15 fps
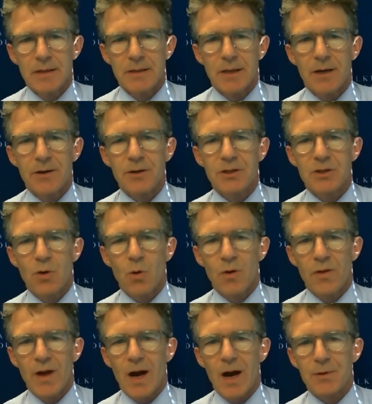to
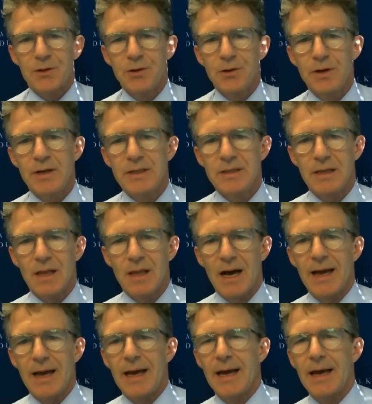underscore the opportunities that
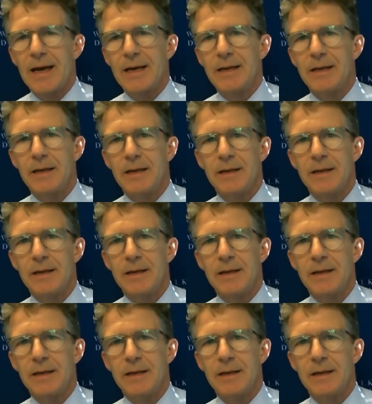lie ahead